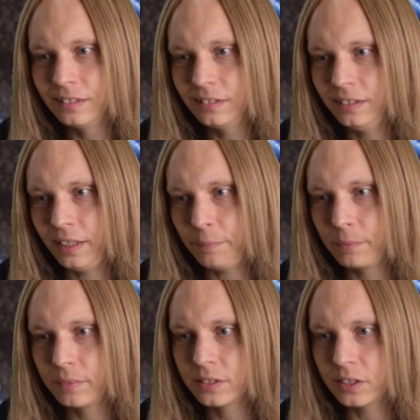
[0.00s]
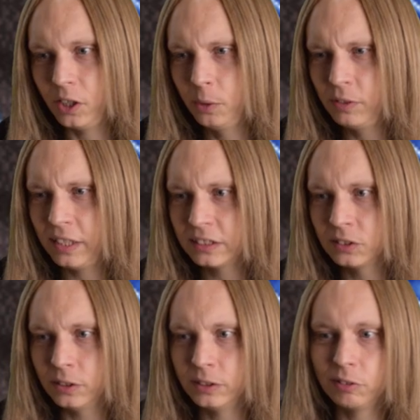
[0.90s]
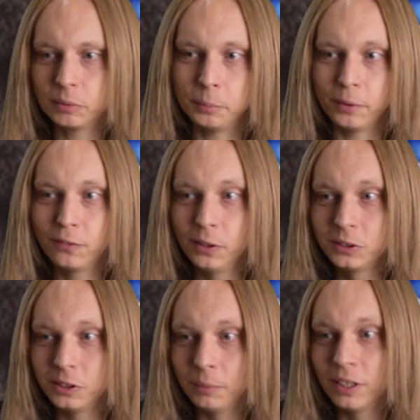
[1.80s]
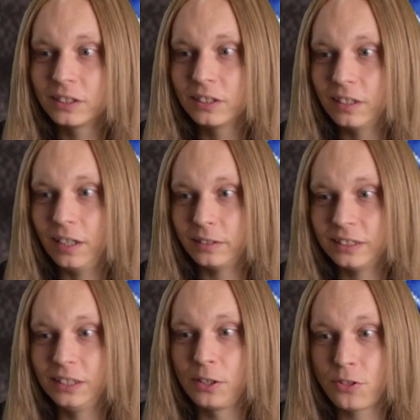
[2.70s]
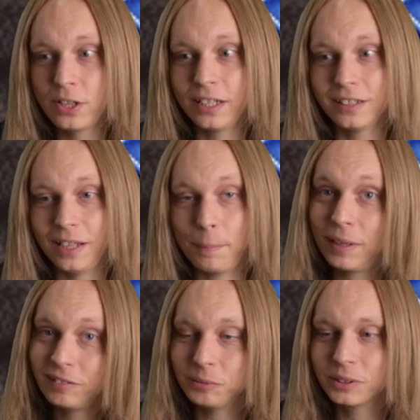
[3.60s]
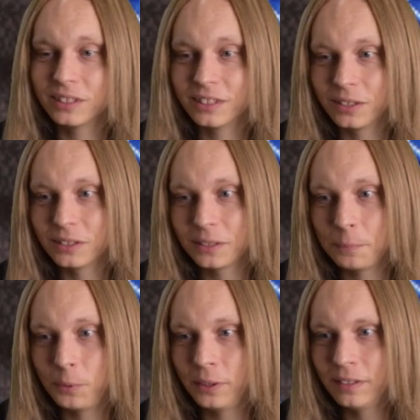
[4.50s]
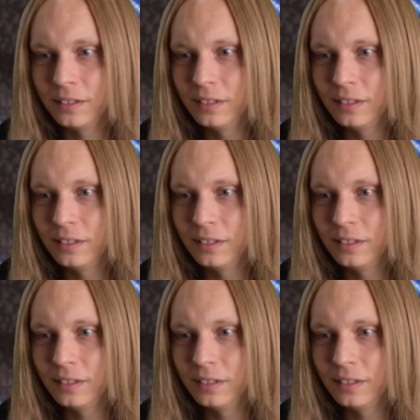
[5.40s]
Yeah, so hopefully that's not interrupting my flow too much. I did think that battery was going to go at some point.